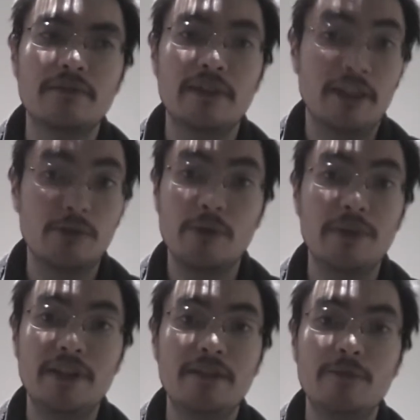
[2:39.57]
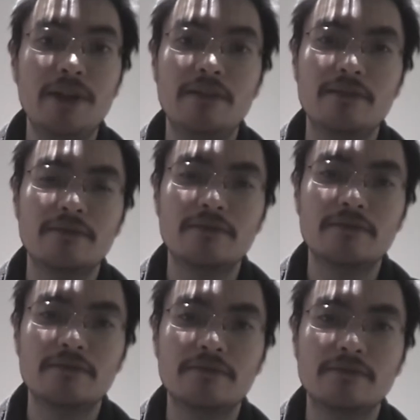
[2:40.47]
And that's why we didn't win.
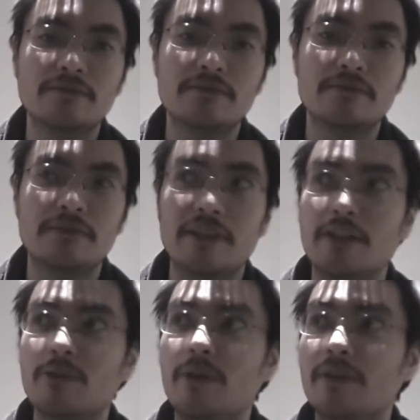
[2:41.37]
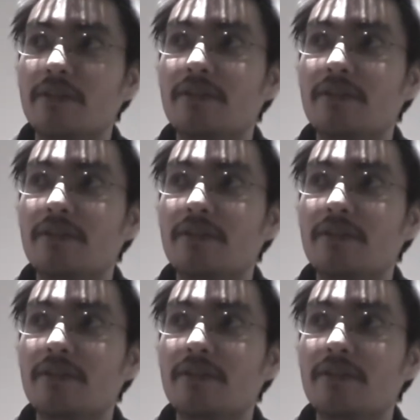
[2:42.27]
And that's why.